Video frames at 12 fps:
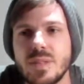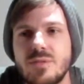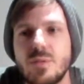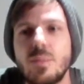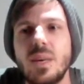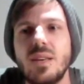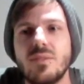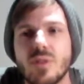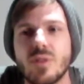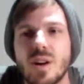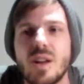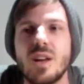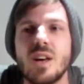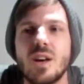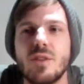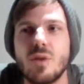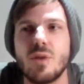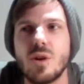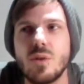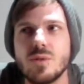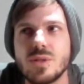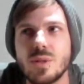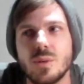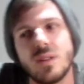for me, for a
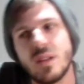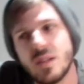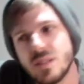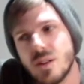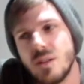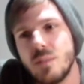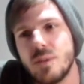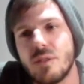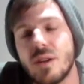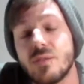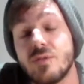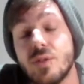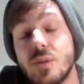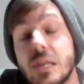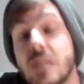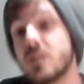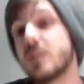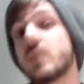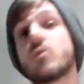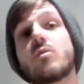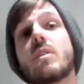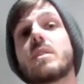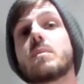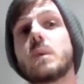console that has only been around a few years, done
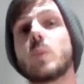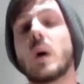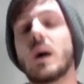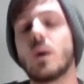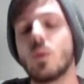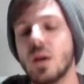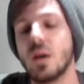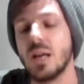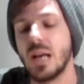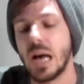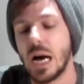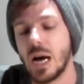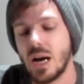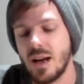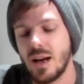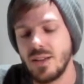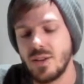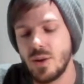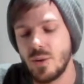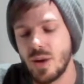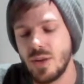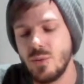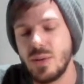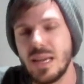incredibly well. Are
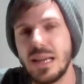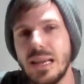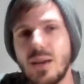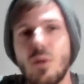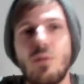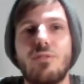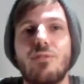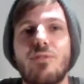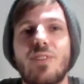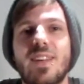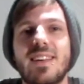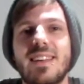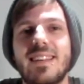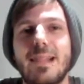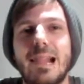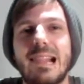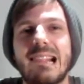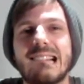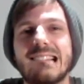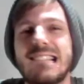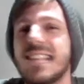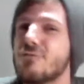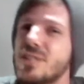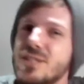you killing off
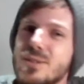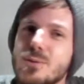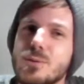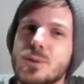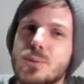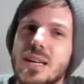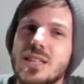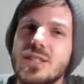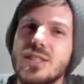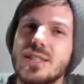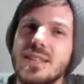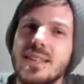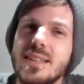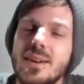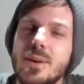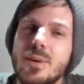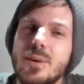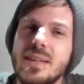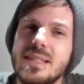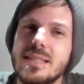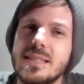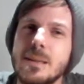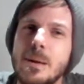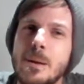the original Switch?
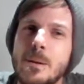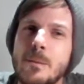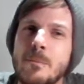It's